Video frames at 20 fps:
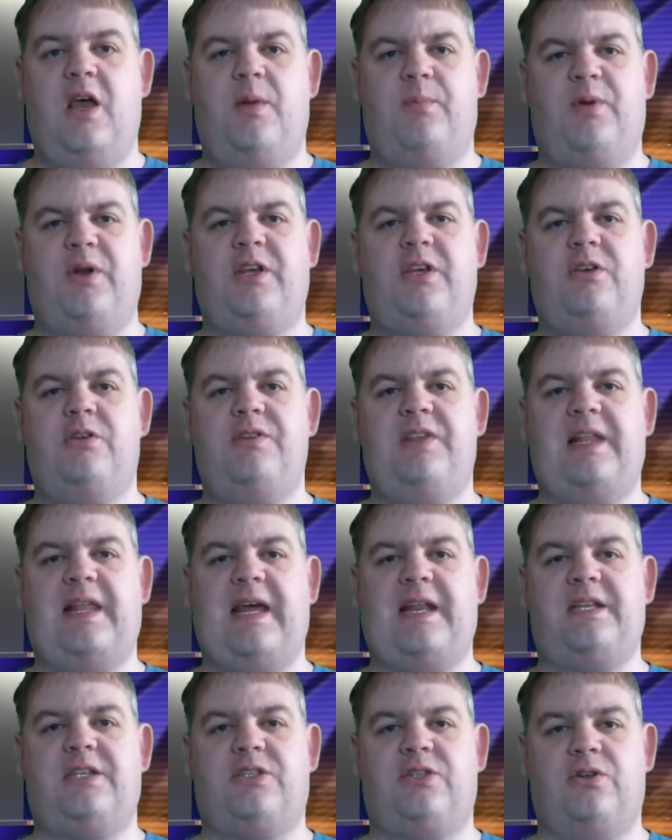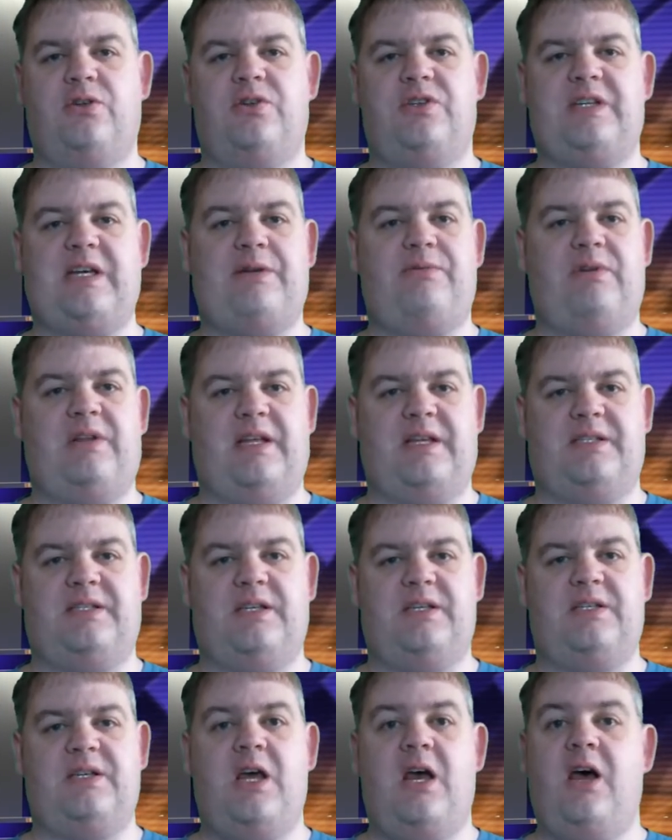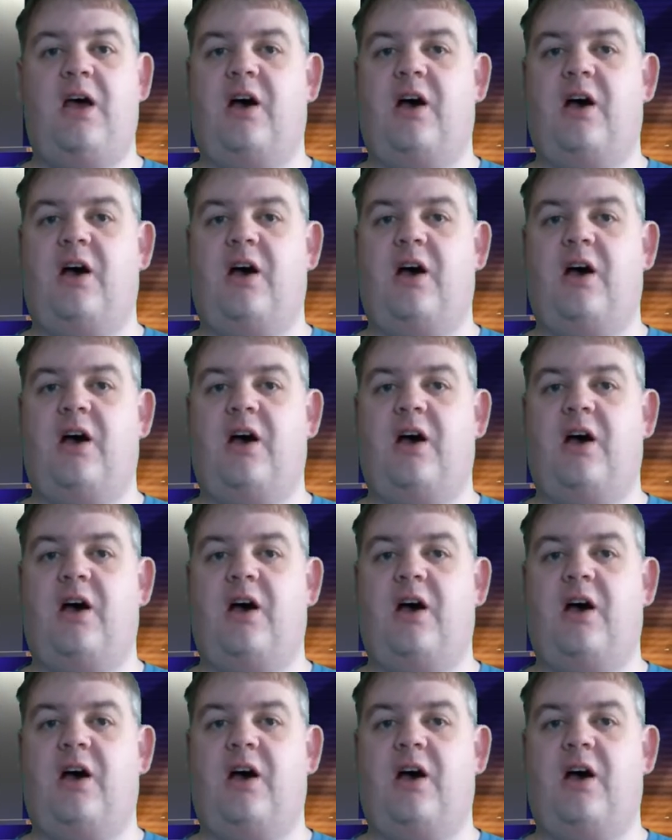bringing you the latest news and releases